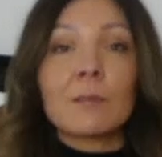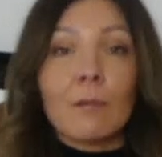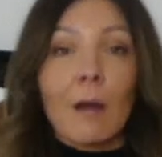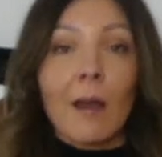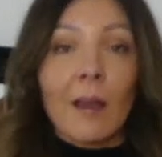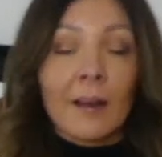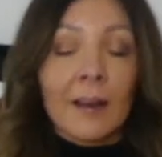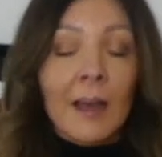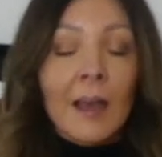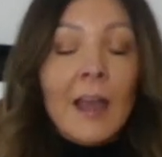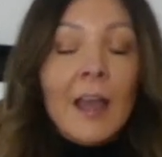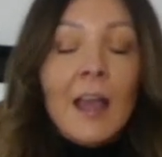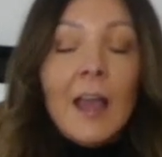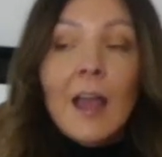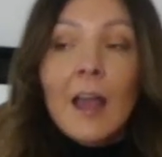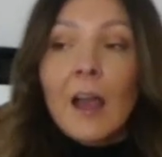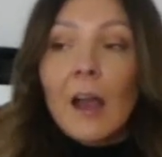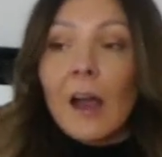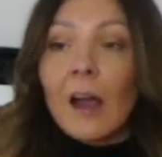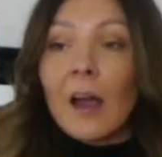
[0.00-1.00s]
one
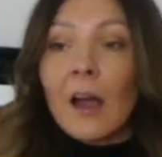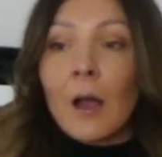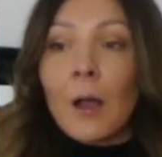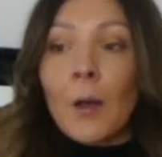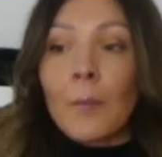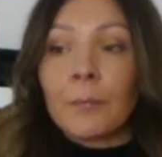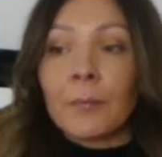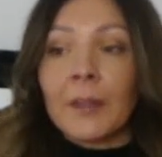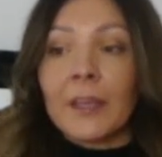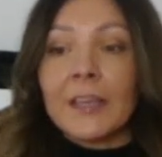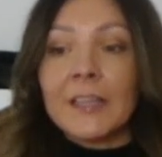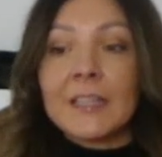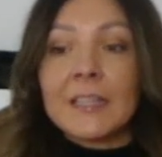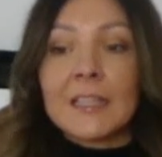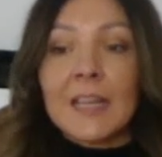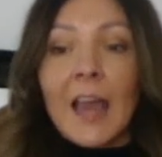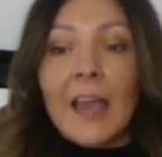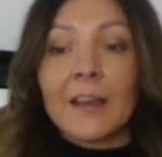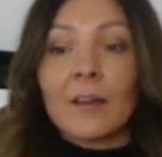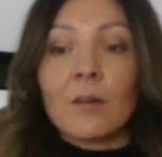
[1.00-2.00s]
um,
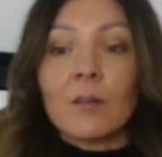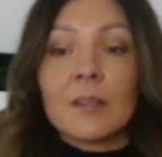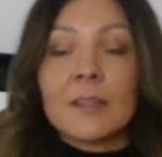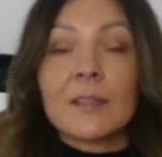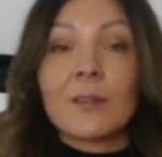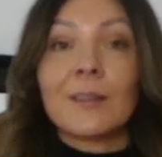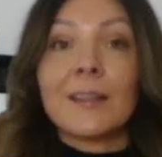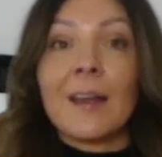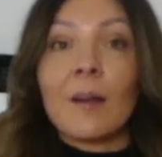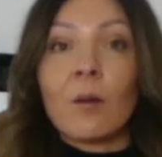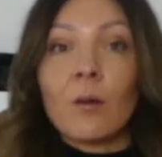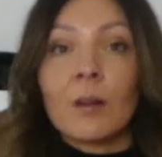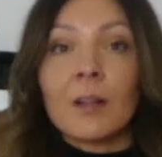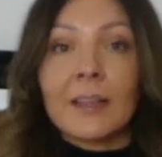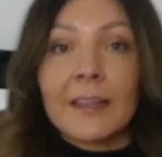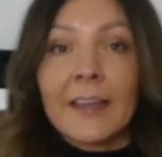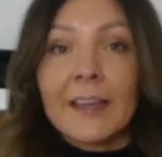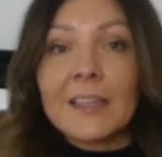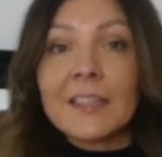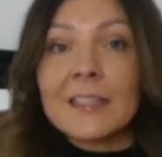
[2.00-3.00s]
is like also the
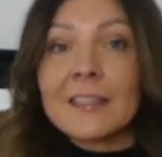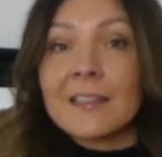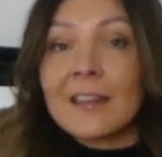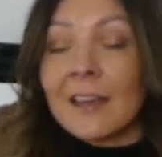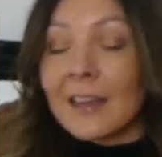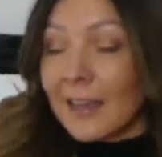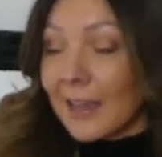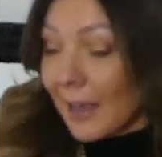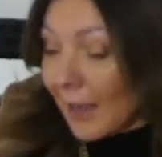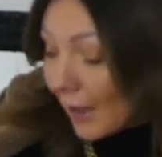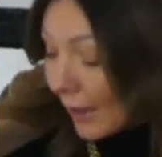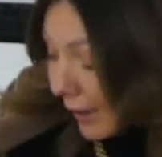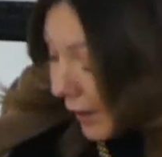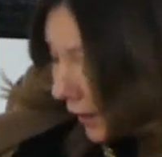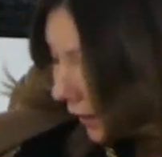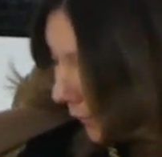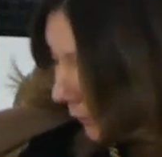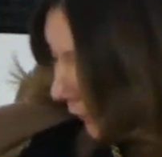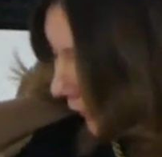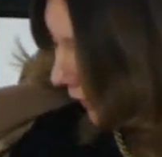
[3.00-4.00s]
oldest.
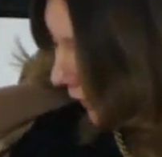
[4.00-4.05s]
Um,